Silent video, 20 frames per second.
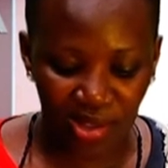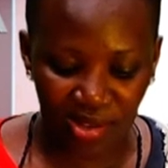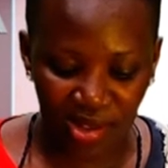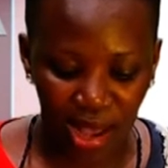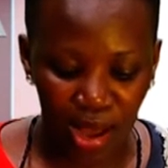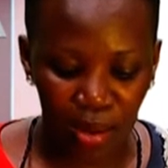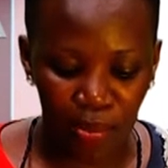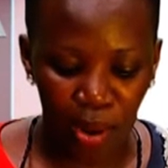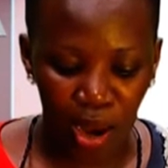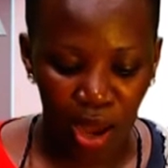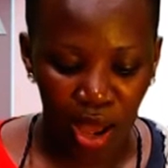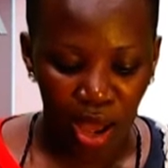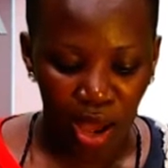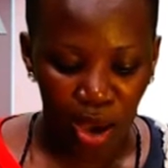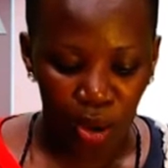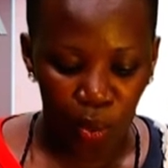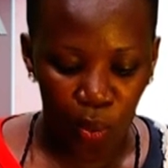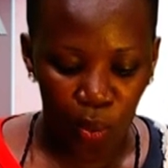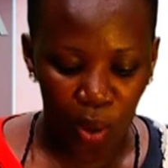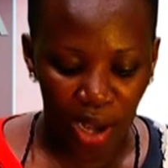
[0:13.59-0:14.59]
The Serb
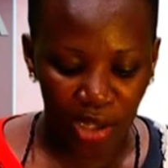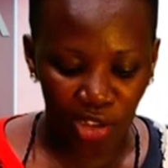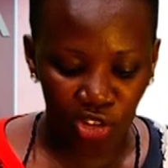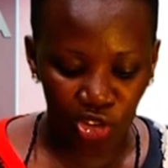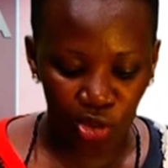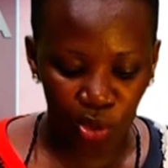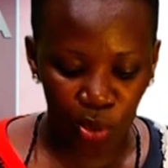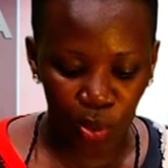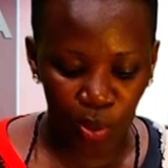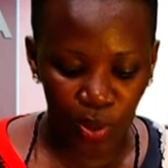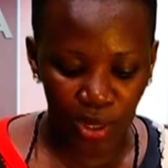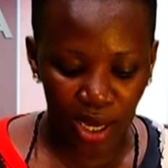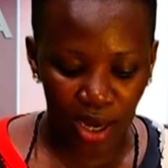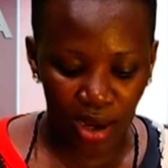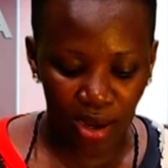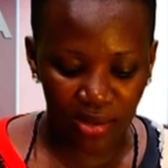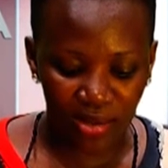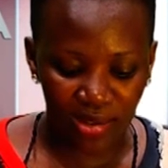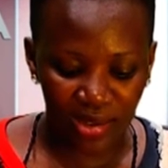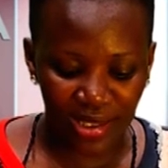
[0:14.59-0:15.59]
watched
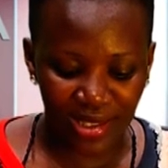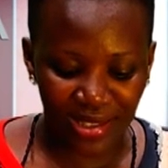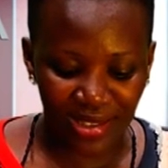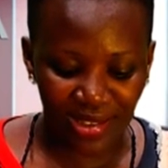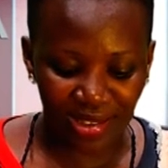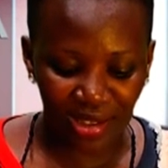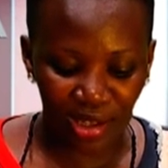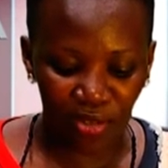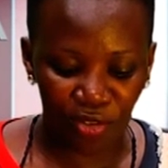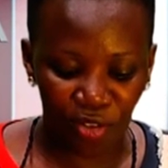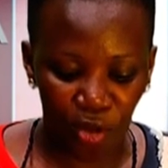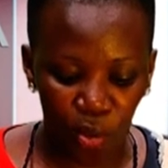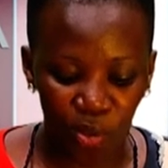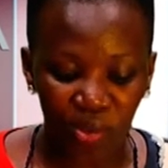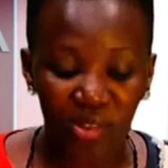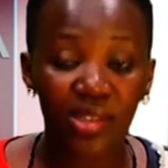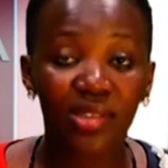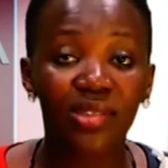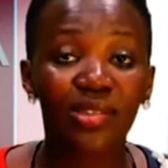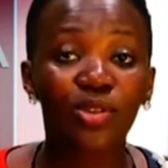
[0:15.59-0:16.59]
on as the Desert
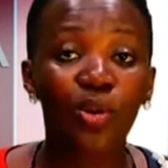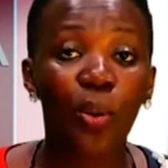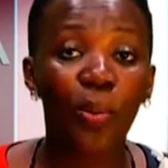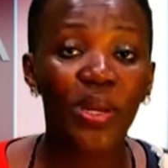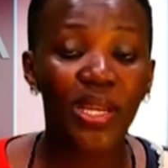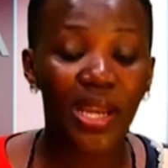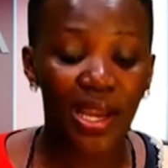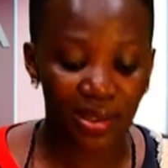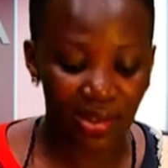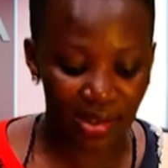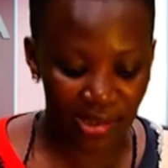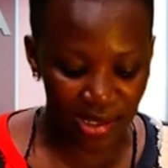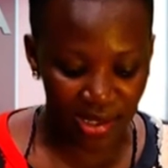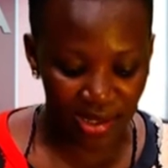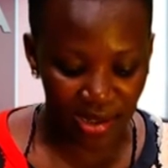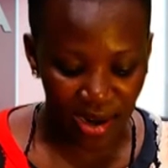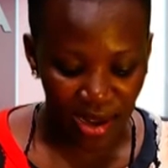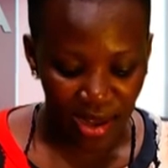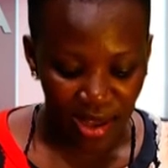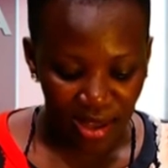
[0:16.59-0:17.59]
Foxes
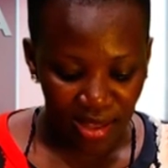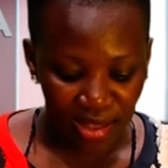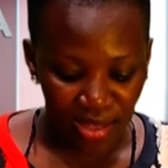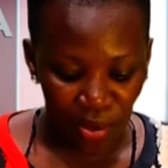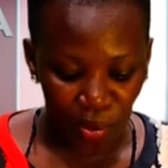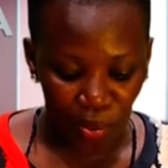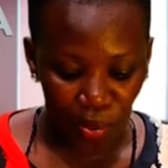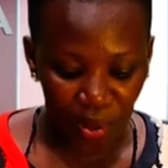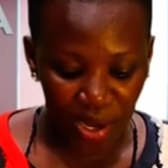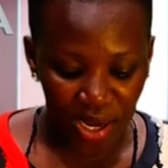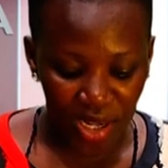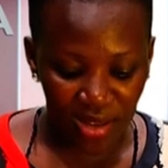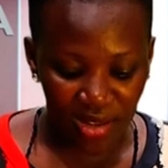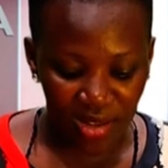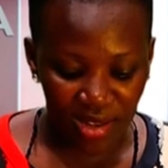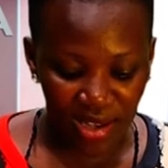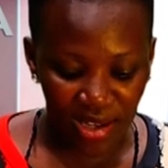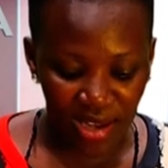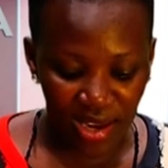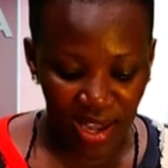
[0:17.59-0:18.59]
dominated the
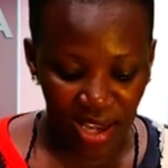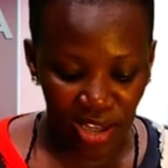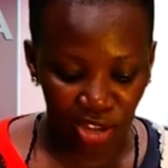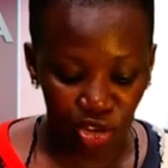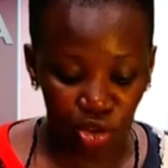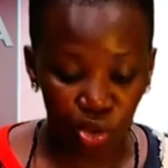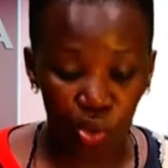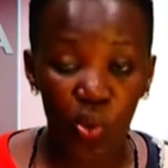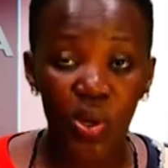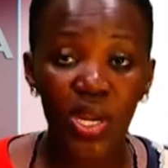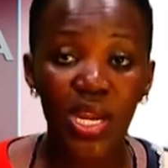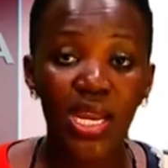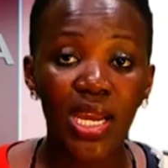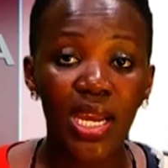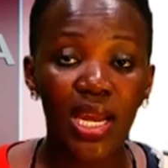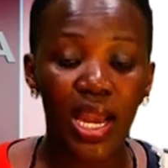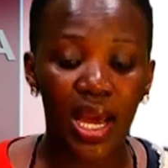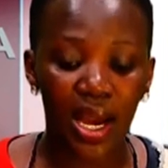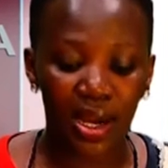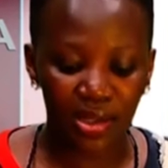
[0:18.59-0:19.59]
Cranes in a
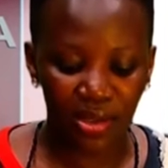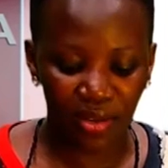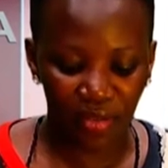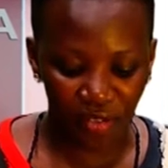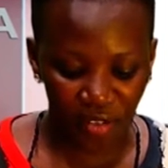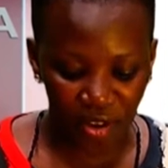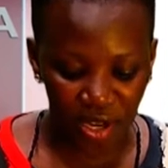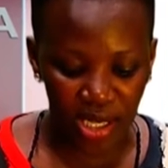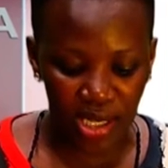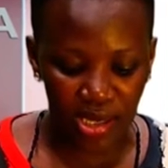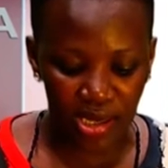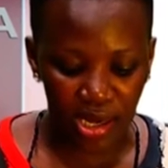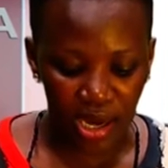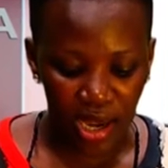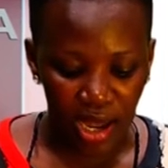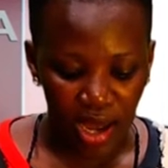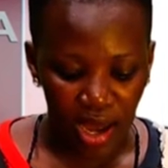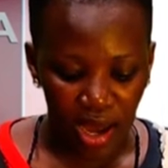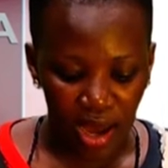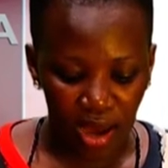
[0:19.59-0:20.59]
2-0
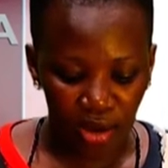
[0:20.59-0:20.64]
defeat.